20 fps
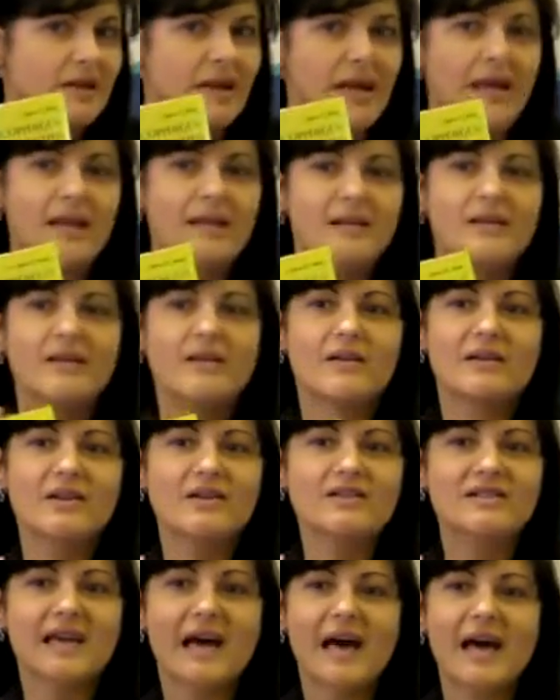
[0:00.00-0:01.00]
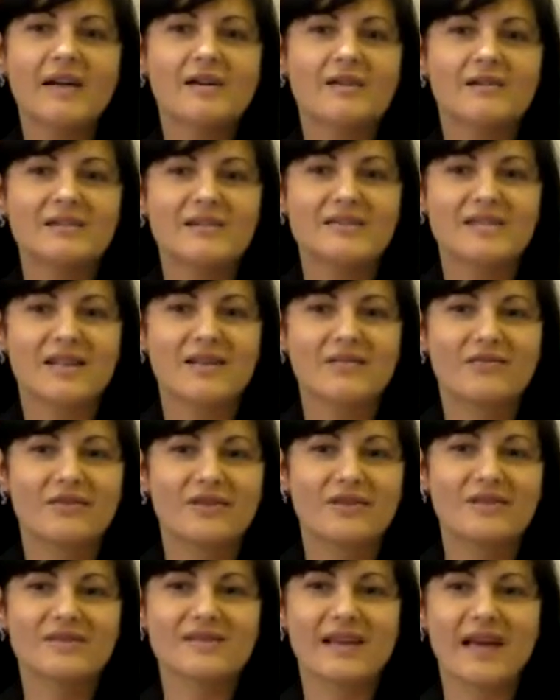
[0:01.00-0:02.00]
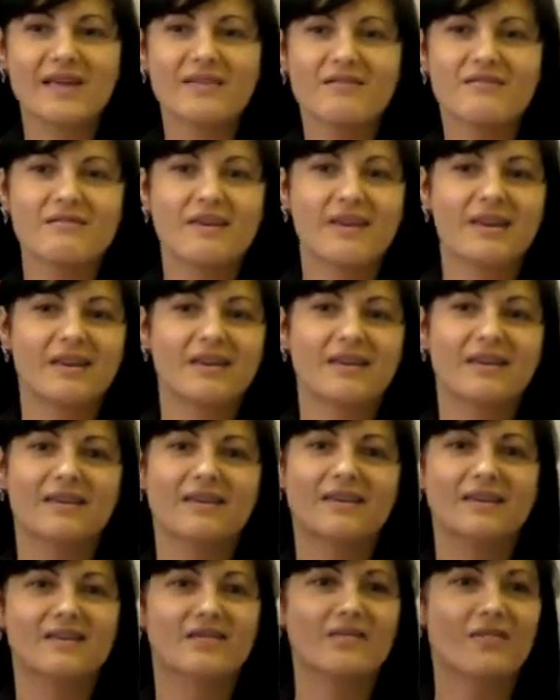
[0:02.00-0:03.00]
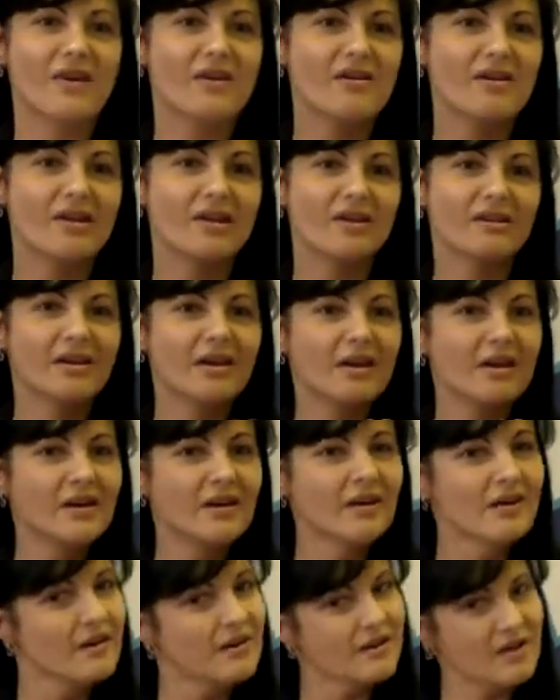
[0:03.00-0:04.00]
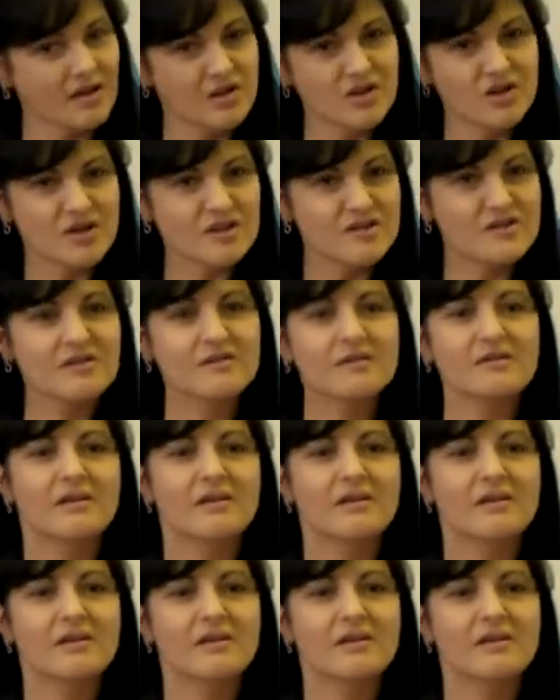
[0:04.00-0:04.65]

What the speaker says: And the title itself is very conscious.